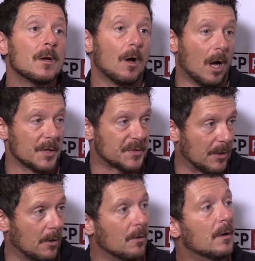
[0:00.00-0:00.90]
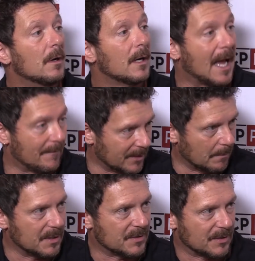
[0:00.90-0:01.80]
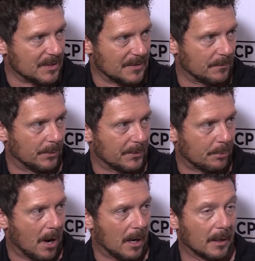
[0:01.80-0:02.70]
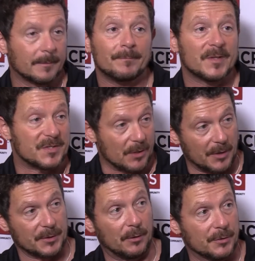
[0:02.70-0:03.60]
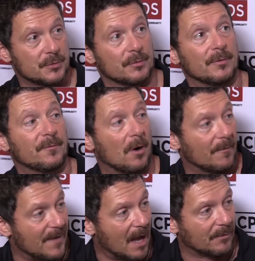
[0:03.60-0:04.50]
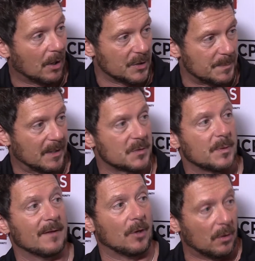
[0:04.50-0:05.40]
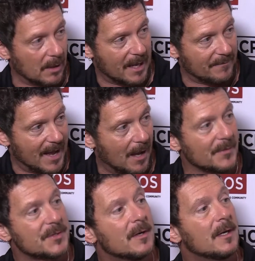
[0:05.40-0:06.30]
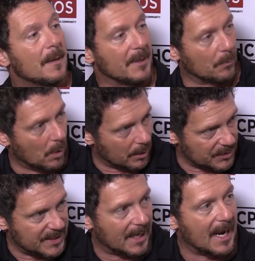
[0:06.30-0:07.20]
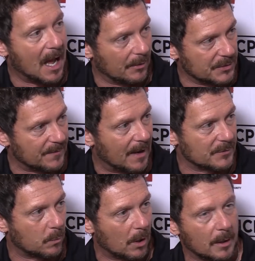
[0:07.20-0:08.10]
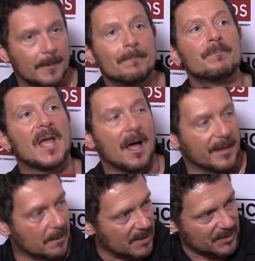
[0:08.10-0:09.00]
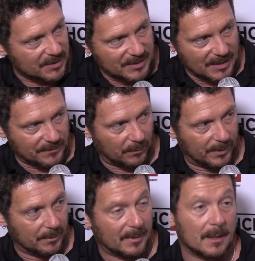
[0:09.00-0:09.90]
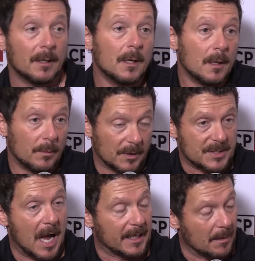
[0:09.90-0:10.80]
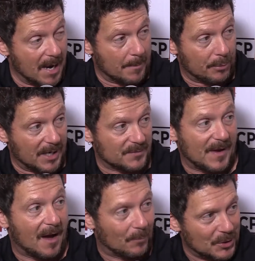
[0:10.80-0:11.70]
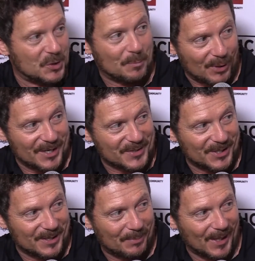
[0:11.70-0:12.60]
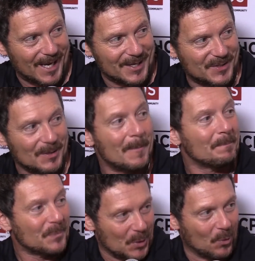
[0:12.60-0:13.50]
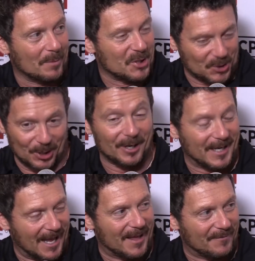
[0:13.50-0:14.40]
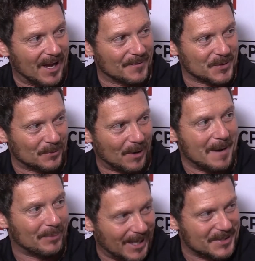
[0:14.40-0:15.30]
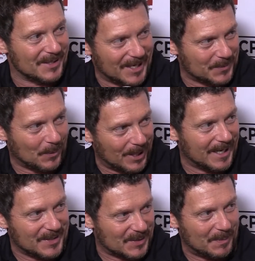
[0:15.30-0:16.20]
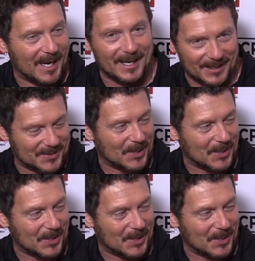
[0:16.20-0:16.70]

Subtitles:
Also, having them be successful with the product. This also holds true for our valve launch, because we have a whole lot of valves. People want to understand how those valves work, how they can be successful with them. And when you're talking about a press valve, once you press it into place, you want to be sure, that valve's in the right place and that's where it needs to be and it's